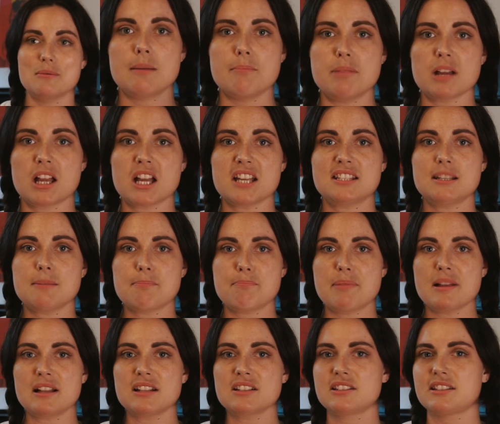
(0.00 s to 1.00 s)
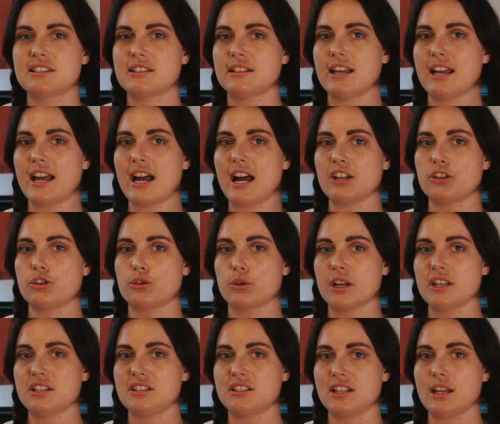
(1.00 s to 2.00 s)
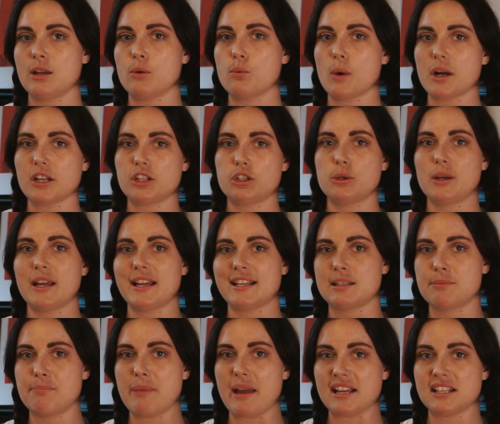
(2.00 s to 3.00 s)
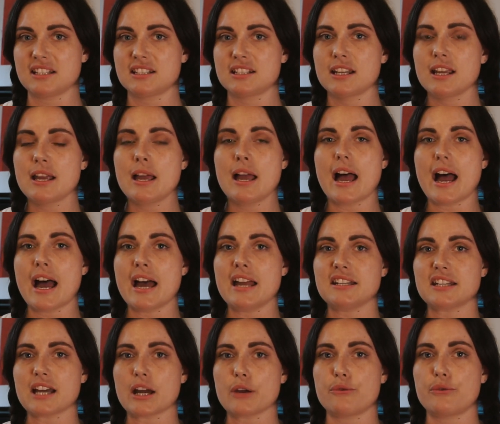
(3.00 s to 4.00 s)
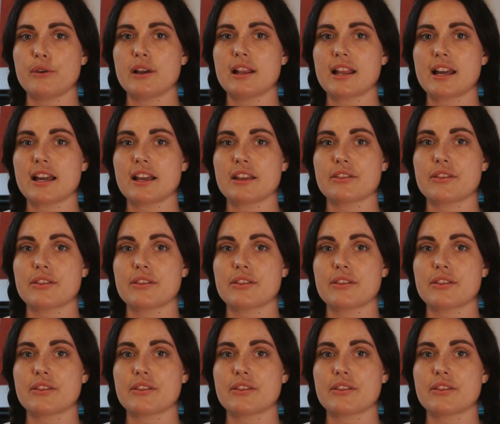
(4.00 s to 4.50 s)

because it builds a trust in what to expect. And I feel like